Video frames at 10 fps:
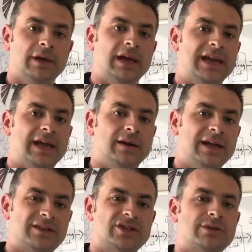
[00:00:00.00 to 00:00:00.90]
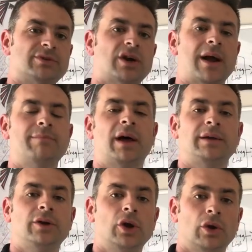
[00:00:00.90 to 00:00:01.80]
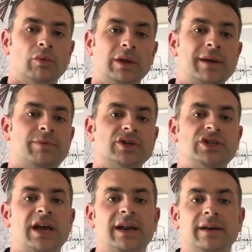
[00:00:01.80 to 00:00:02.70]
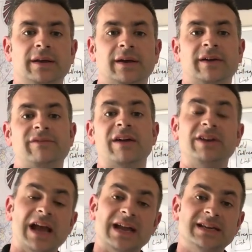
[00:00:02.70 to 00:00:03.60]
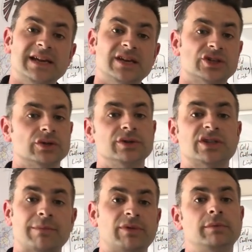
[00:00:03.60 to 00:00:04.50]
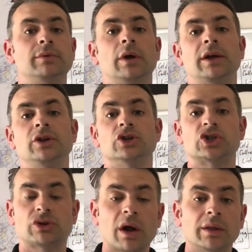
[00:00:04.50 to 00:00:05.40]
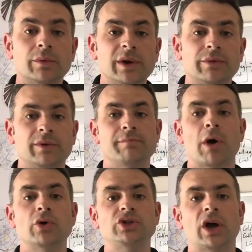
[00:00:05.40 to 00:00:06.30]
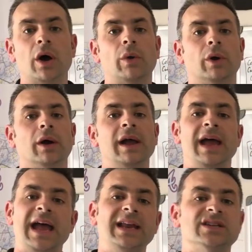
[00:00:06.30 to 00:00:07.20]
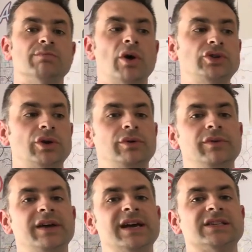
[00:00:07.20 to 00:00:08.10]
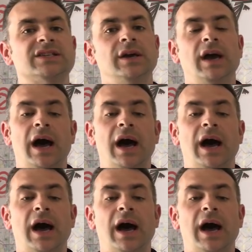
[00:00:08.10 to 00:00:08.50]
Again, hit the subscribe button. Really appreciate it. If you have any ideas or something you're struggling with Mojo, or hey, does Mojo do this?